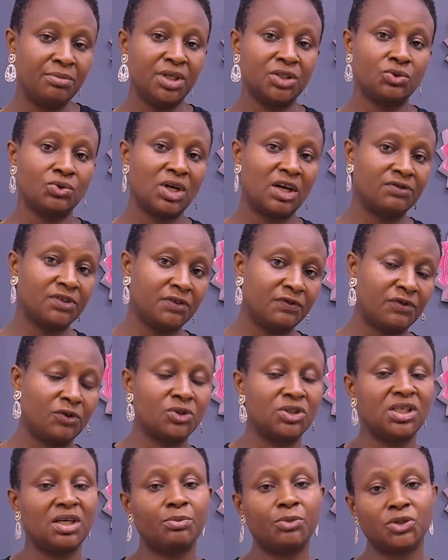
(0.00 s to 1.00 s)
it would have
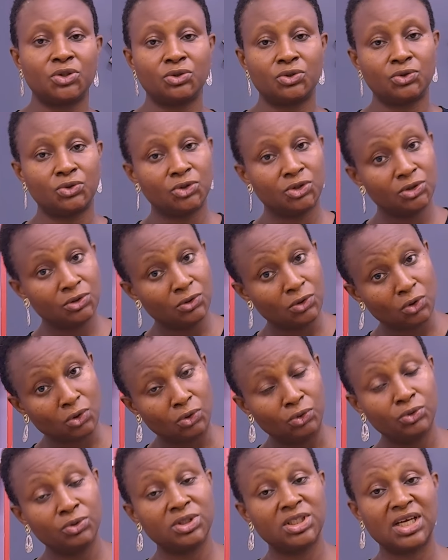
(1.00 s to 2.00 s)
defrosted, but it's
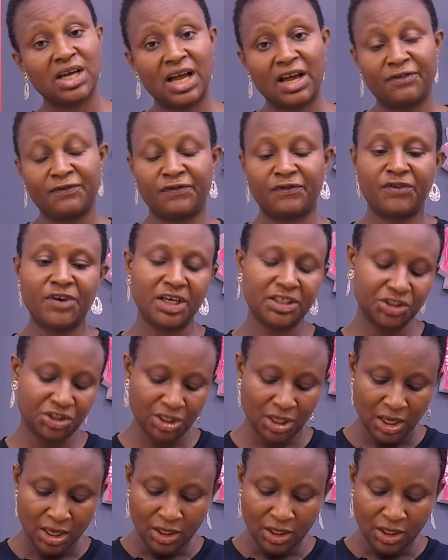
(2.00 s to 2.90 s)
cold and fresh.